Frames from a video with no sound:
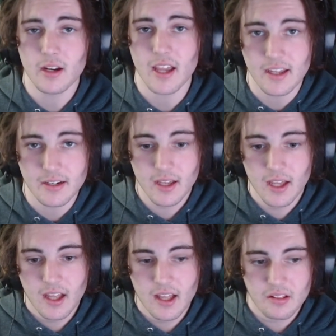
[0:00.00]
And
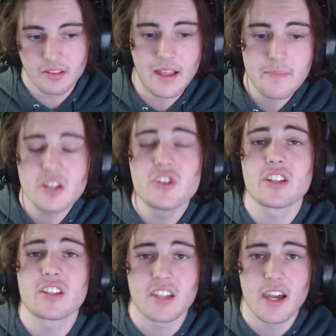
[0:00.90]
let me
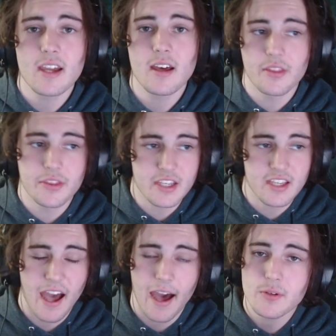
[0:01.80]
just say,
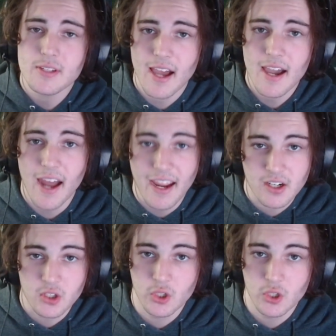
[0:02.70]
the outside I
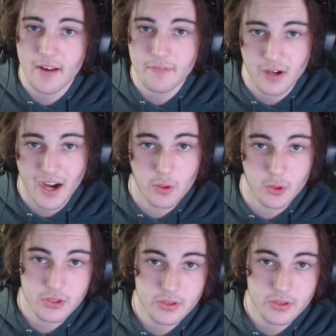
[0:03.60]
could look at for hours.